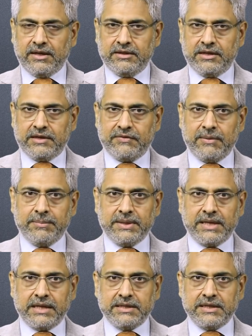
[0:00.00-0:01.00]
The November
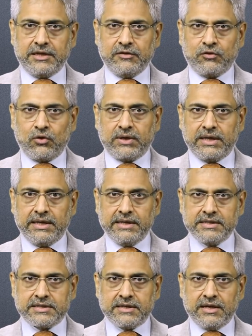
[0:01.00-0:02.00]
1984
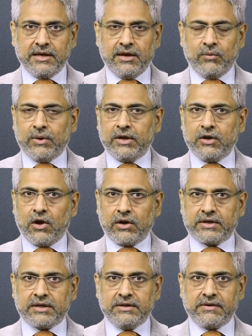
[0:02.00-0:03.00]
killings were
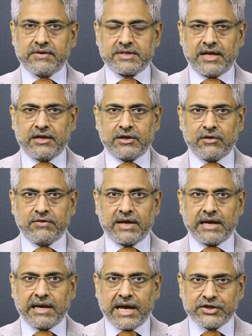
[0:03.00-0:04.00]
not the result of a
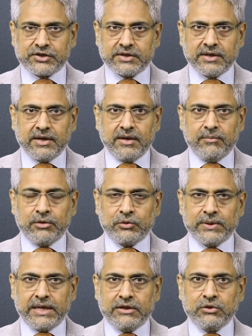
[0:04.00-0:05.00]
clash
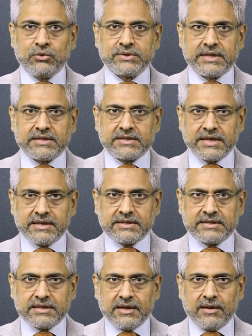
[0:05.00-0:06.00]
between Hindus and
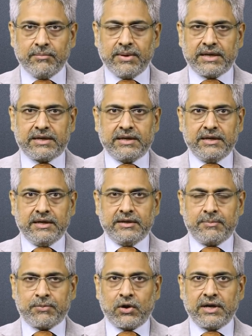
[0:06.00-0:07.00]
Sikhs, but
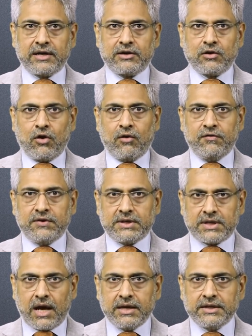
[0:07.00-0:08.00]
the product of
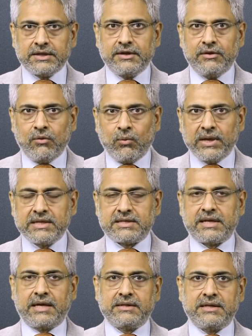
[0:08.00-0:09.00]
targeted
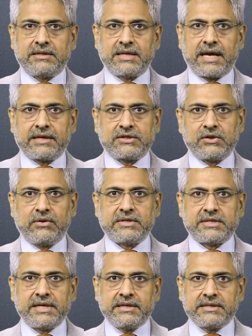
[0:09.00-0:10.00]
one-sided attacks on
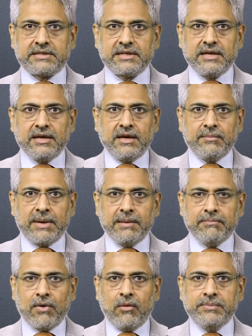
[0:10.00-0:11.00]
Sikhs by
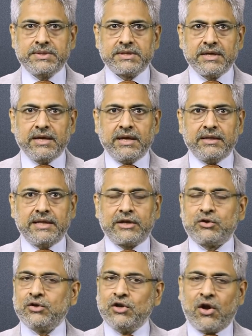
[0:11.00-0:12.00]
mobs
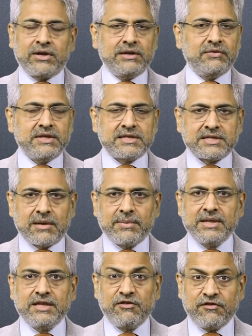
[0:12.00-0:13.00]
that could not even
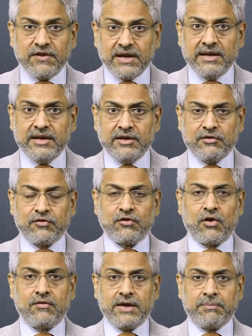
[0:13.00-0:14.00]
summon the fig leaf
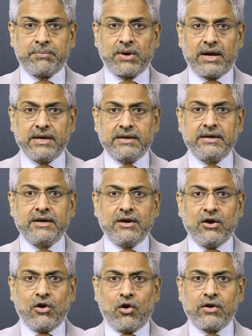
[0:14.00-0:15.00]
of a prior
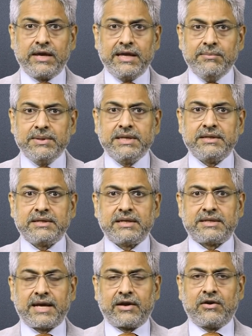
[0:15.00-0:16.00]
or imminent
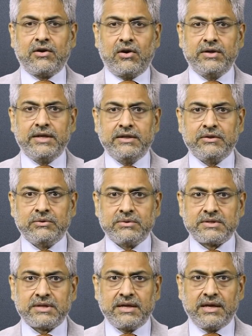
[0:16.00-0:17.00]
attack on
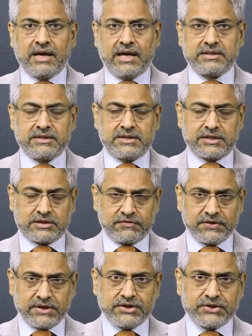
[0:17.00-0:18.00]
Hindus as a
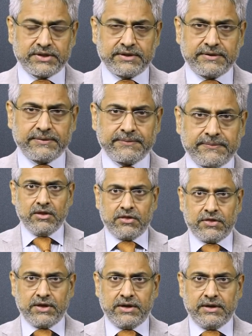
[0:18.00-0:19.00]
justification.
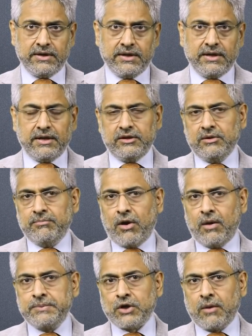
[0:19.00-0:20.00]
Third, the
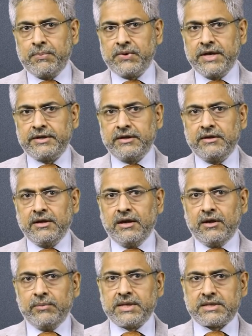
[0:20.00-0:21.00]
mobs operated
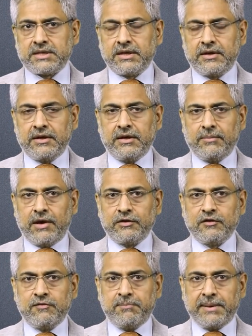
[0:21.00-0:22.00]
with a certain
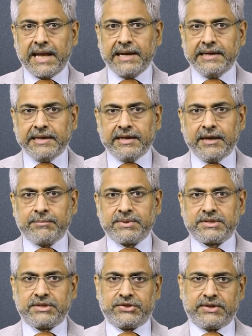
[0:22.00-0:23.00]
amount of planning and
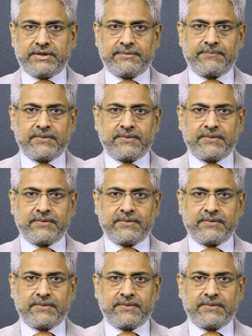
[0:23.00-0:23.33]
precision.